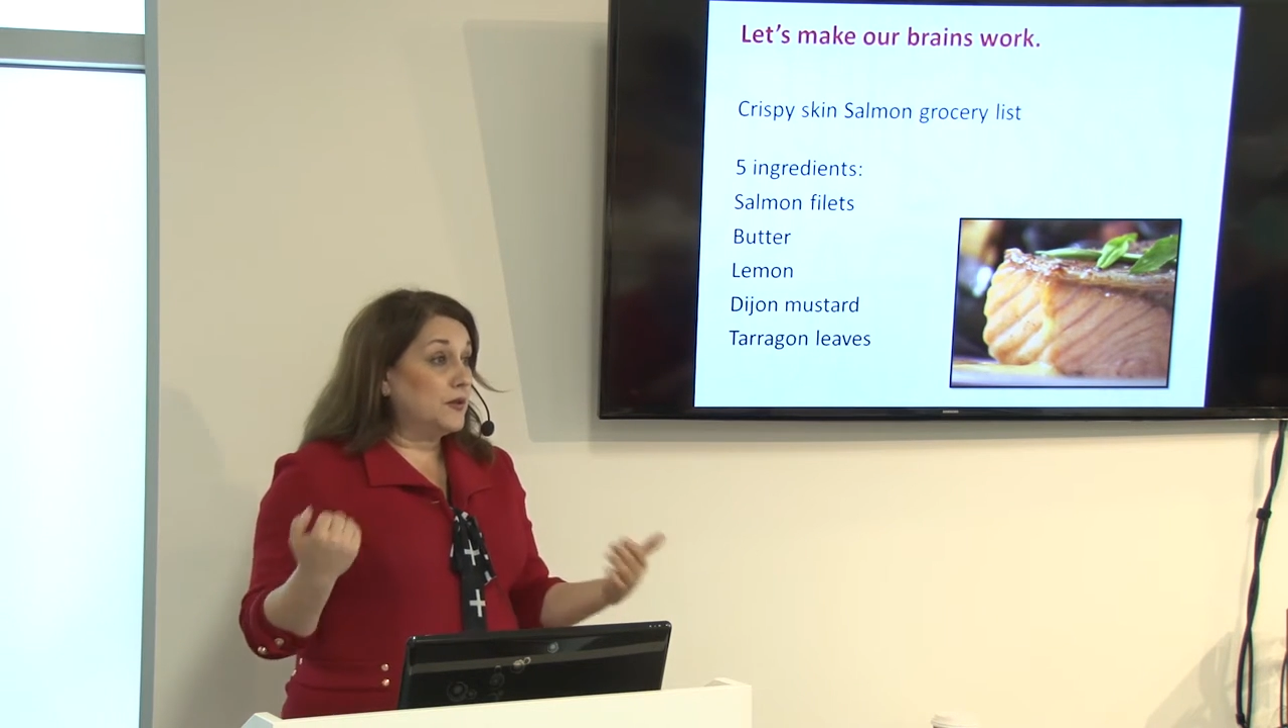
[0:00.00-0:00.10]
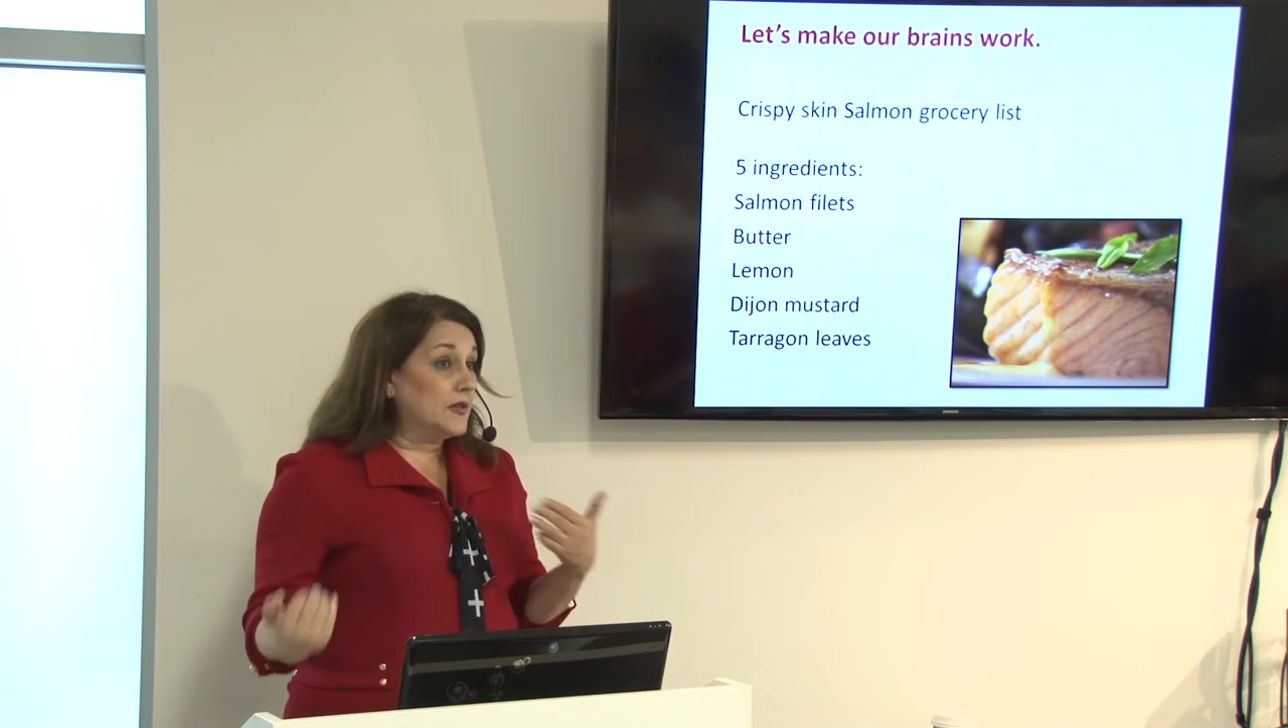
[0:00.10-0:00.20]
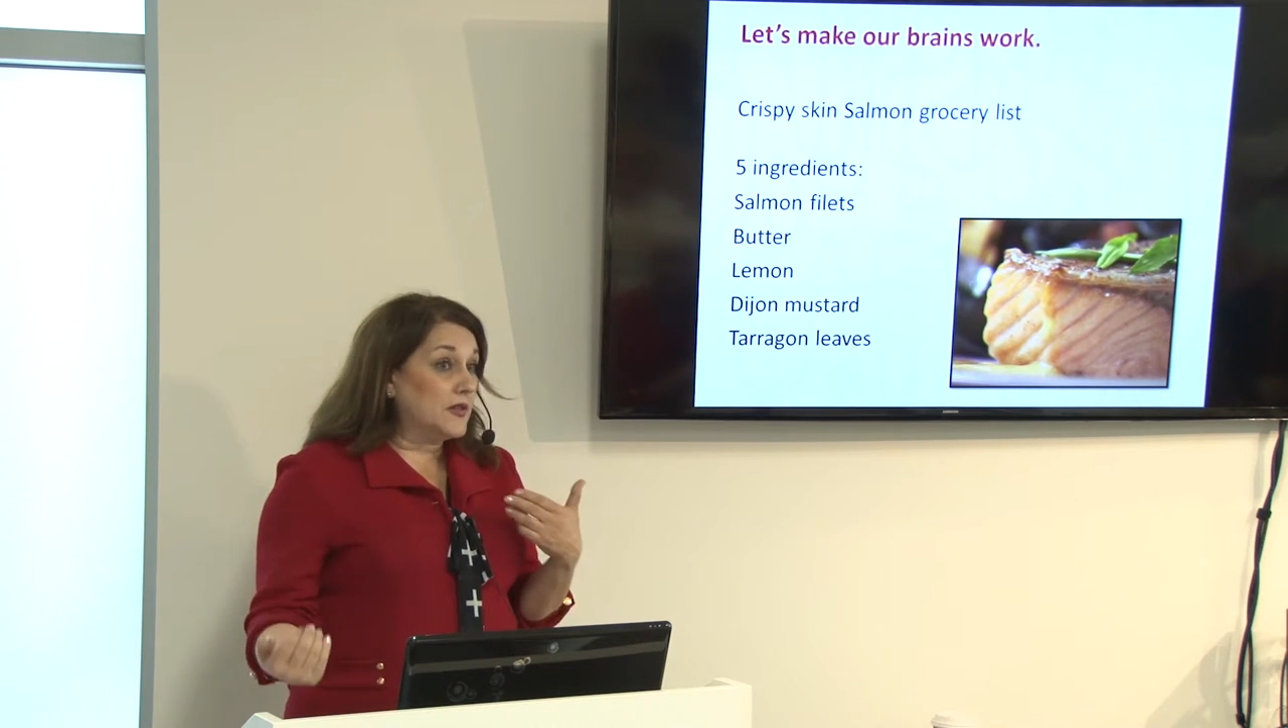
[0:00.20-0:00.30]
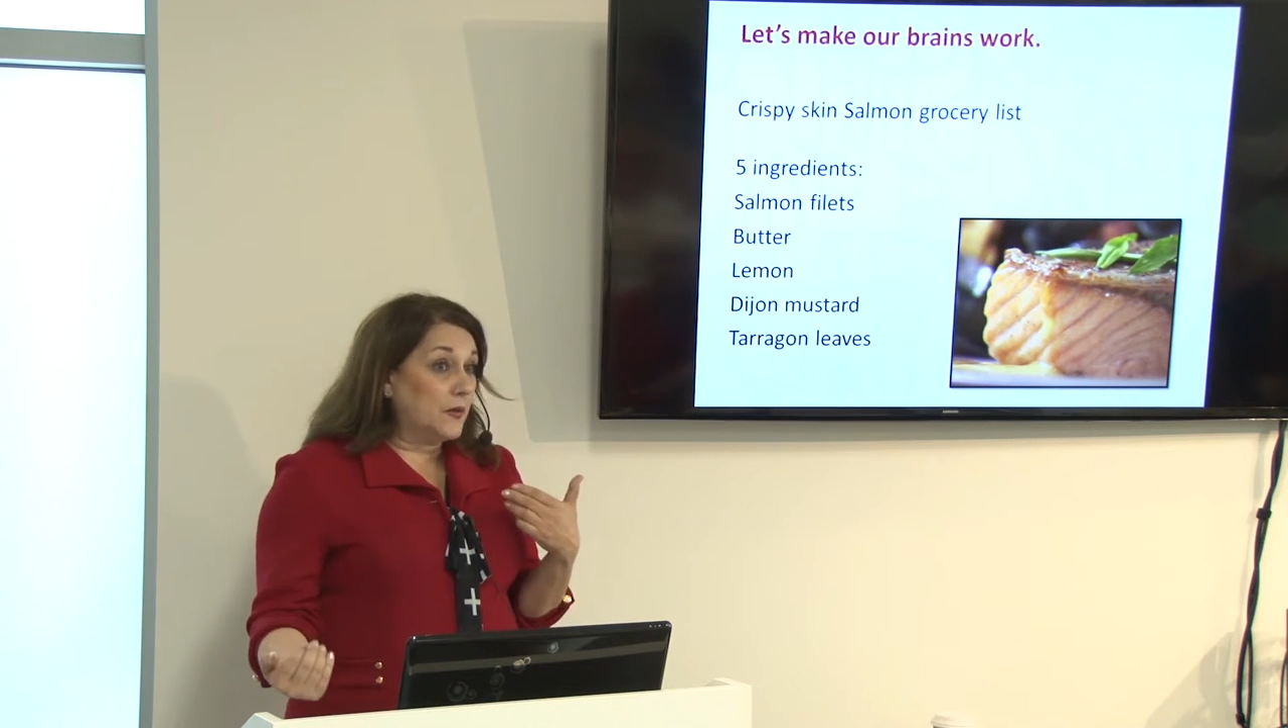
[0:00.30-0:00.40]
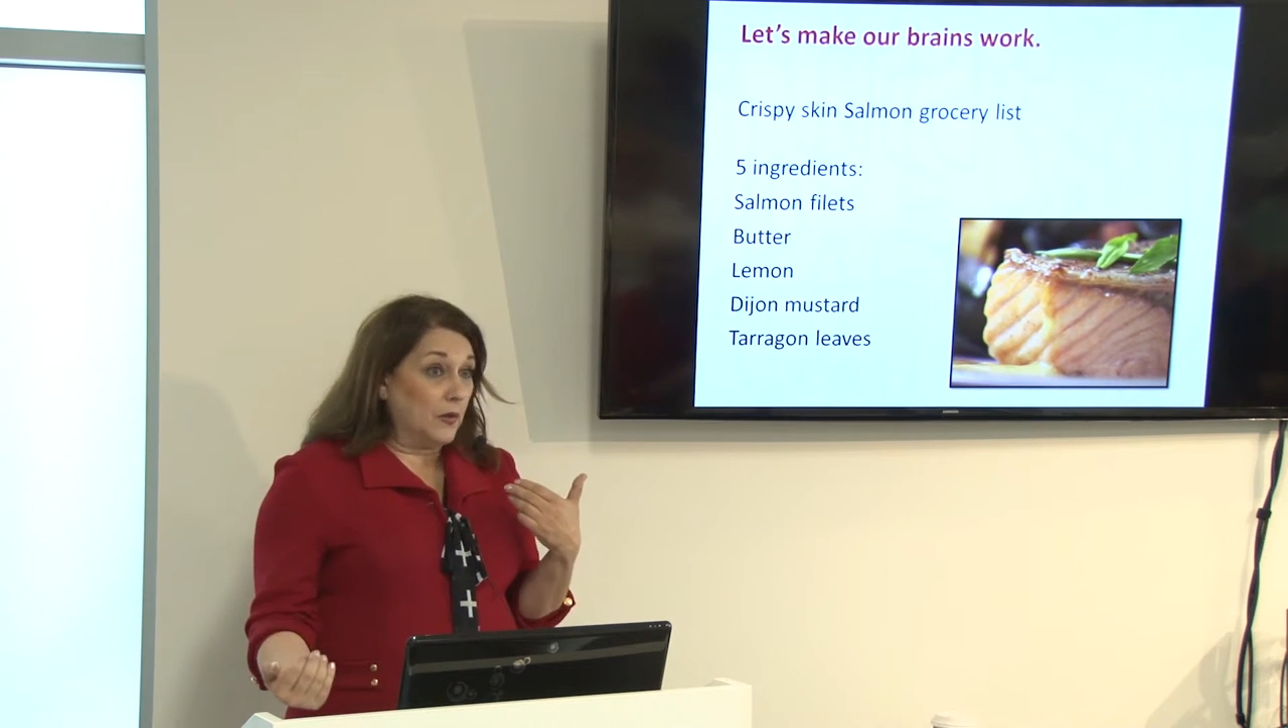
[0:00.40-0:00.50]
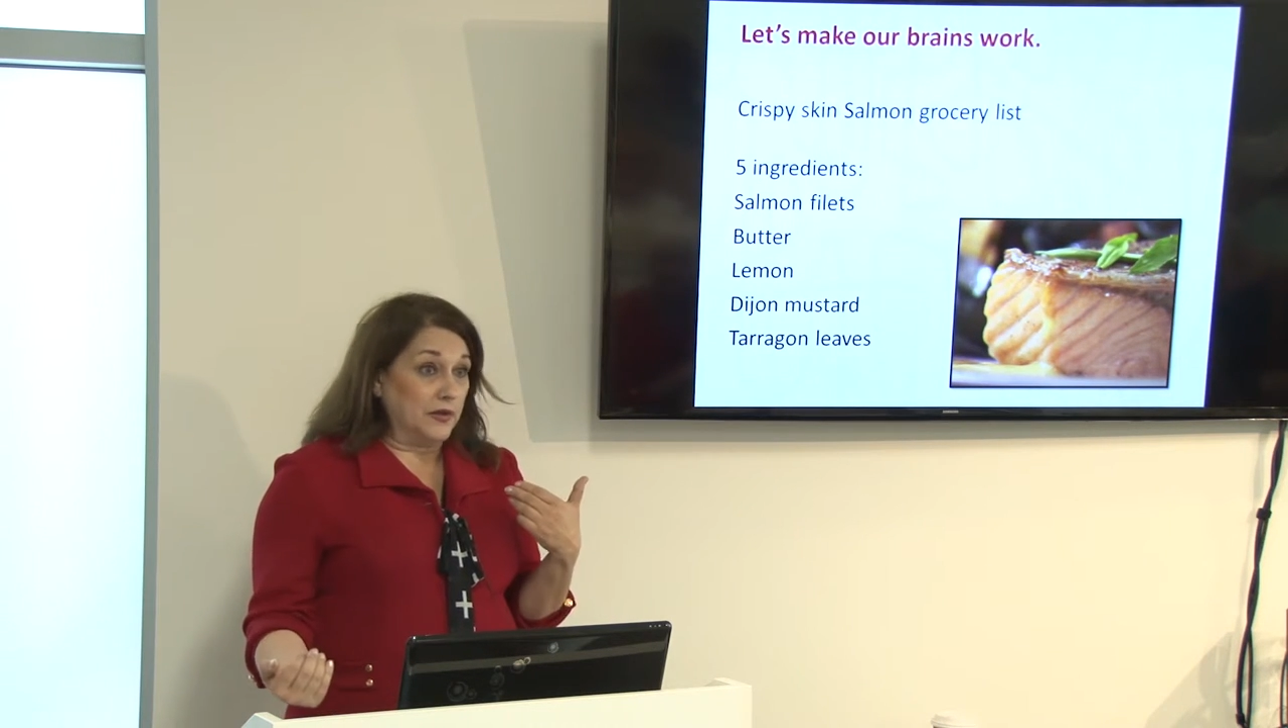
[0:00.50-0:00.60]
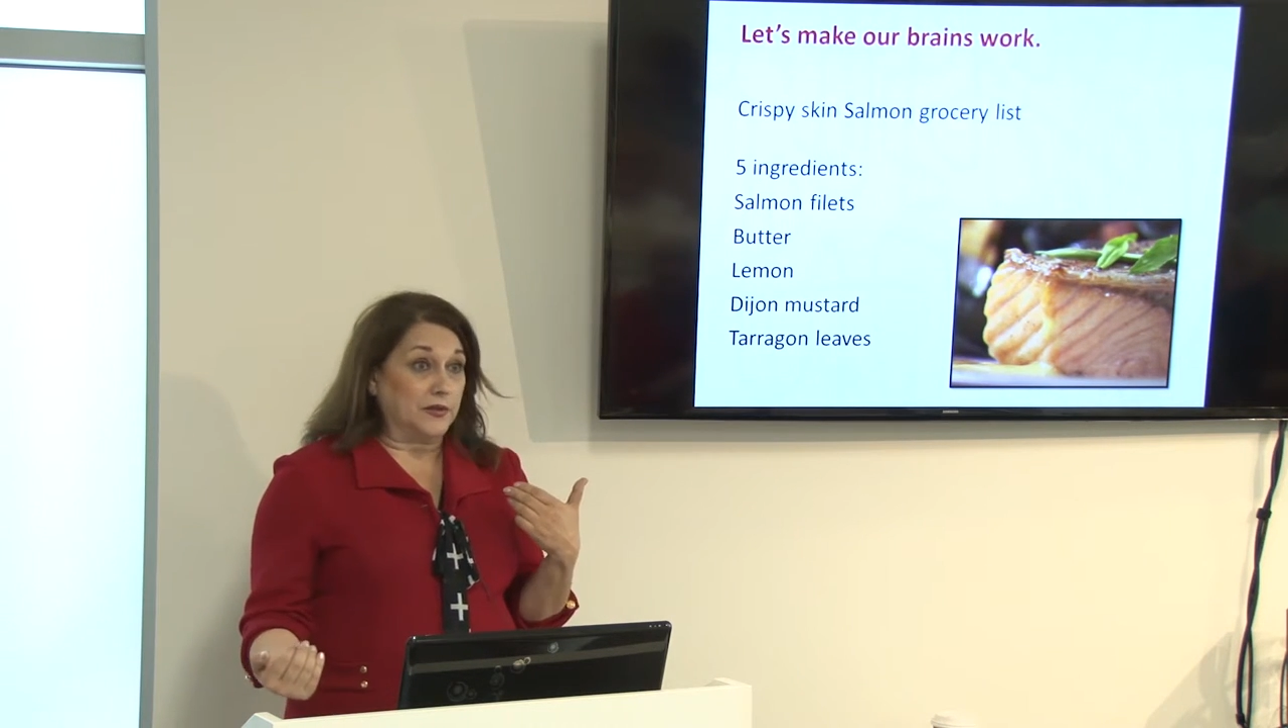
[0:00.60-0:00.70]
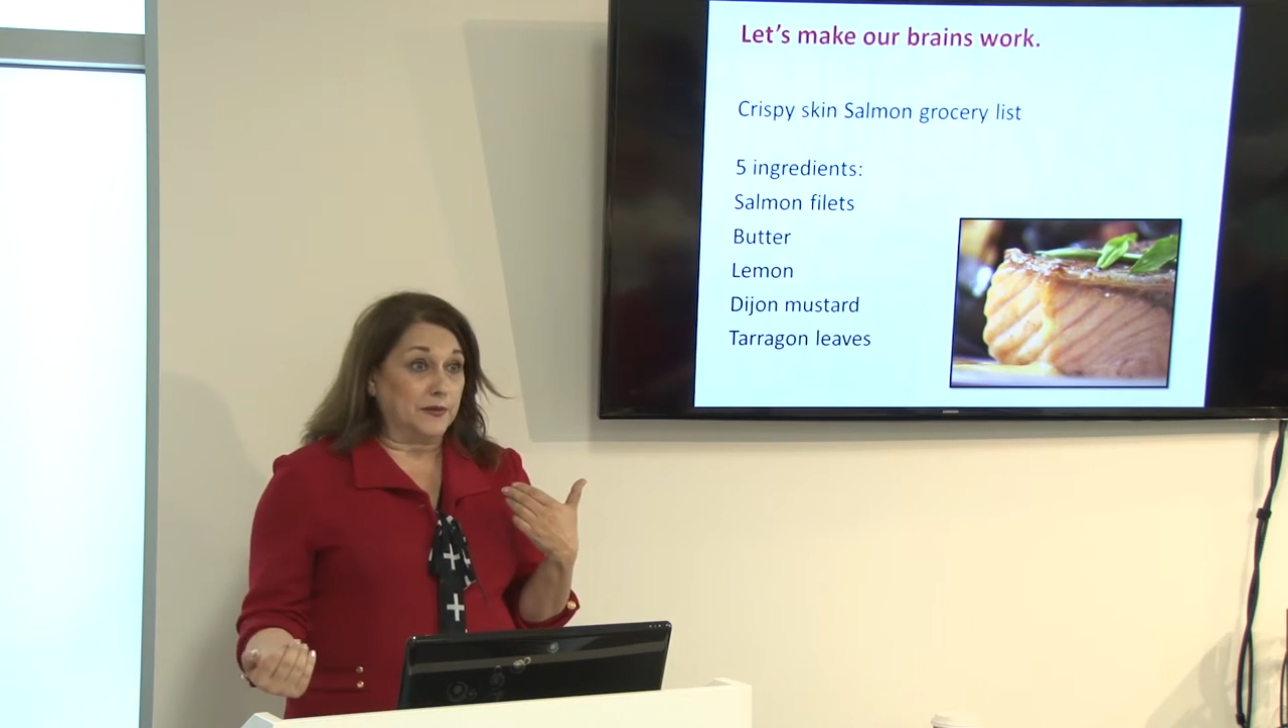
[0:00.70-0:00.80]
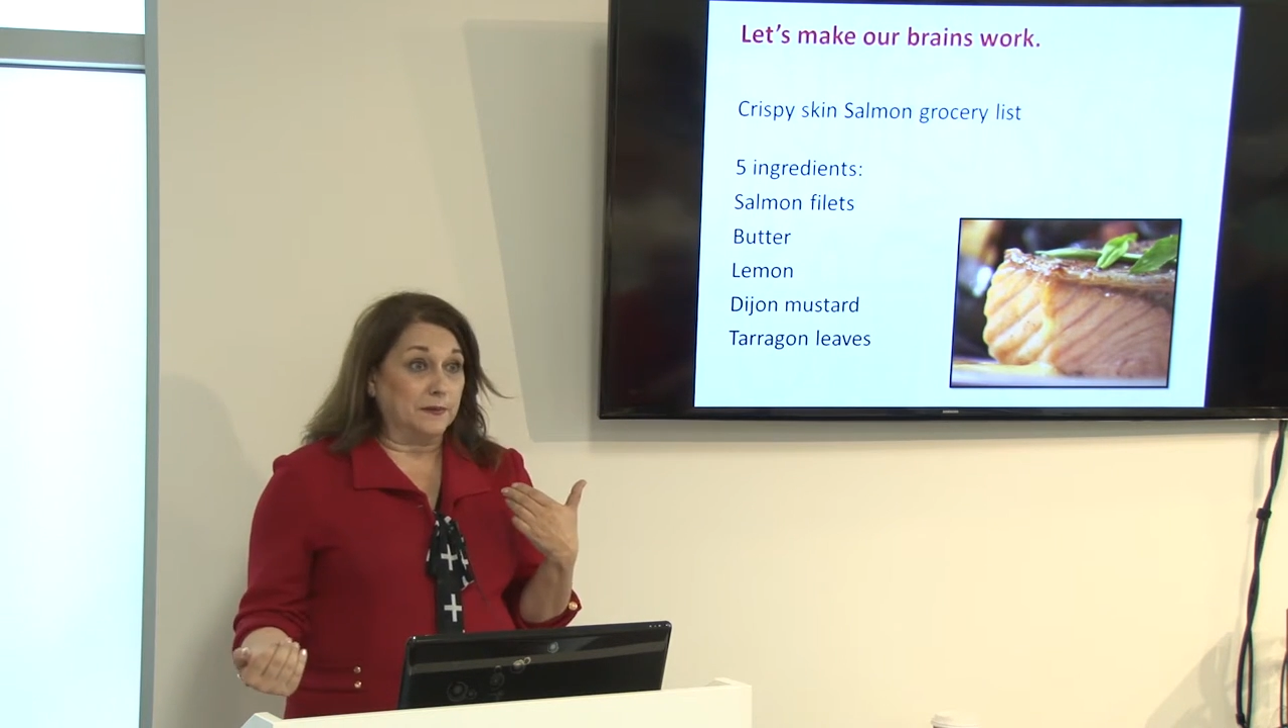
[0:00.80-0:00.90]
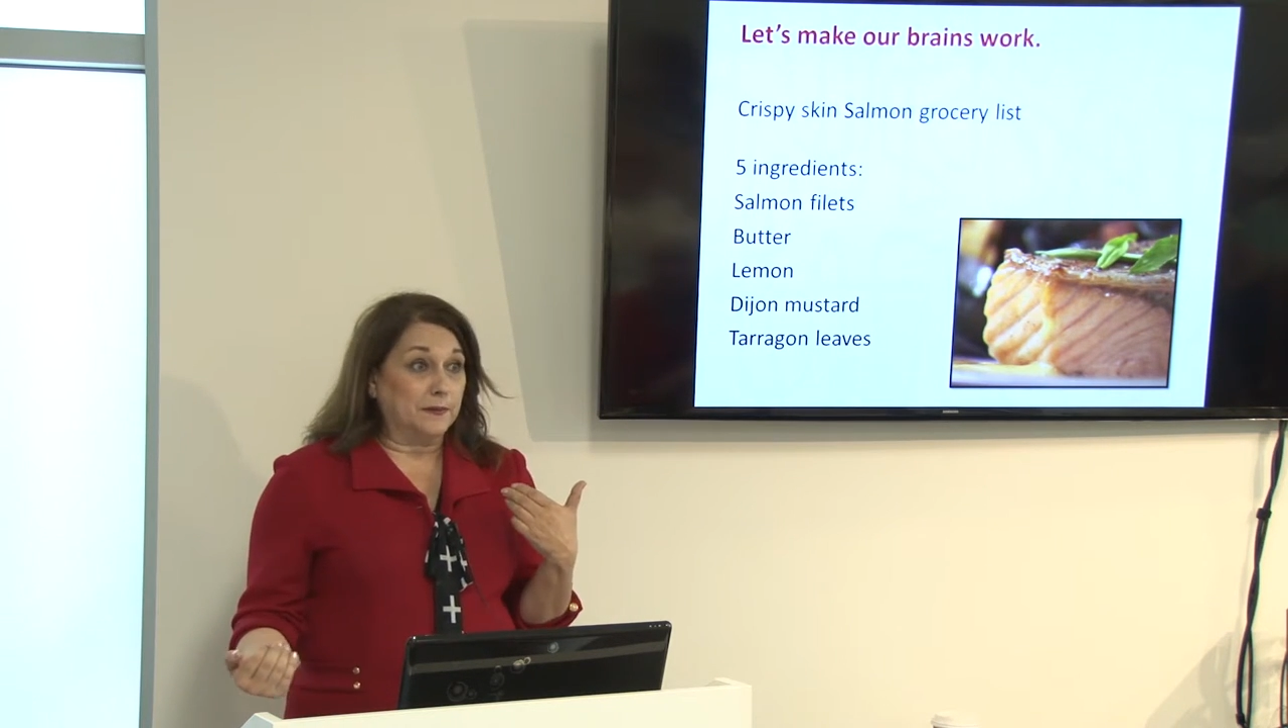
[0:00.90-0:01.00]
things at
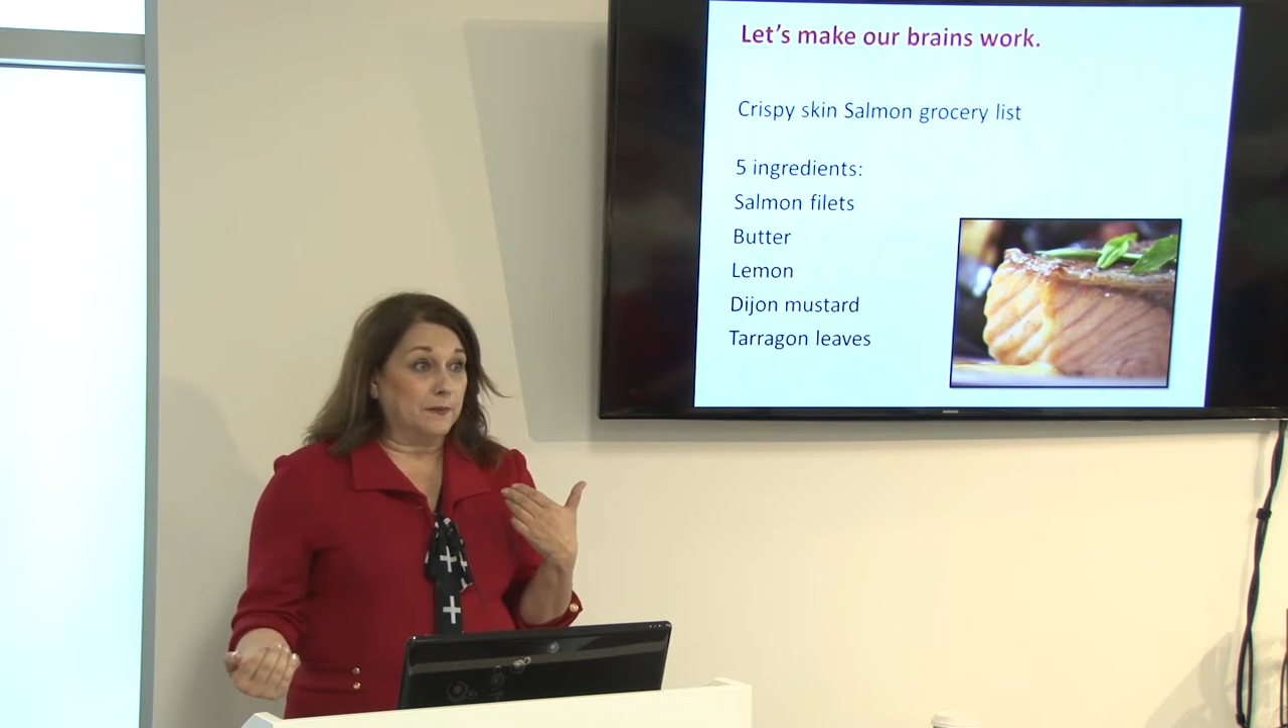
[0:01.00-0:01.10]
once.